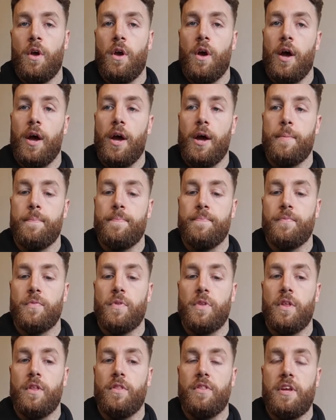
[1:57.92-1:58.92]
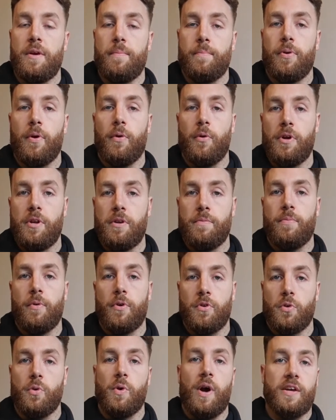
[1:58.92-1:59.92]
The employed
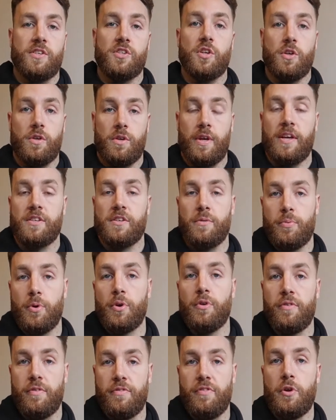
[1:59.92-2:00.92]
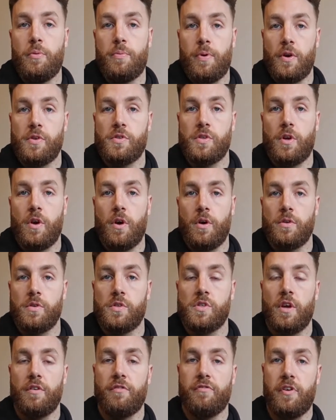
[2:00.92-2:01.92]
model has a few pros and cons.
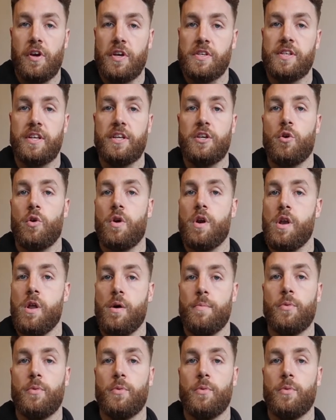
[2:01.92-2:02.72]
So firstly, you're a lot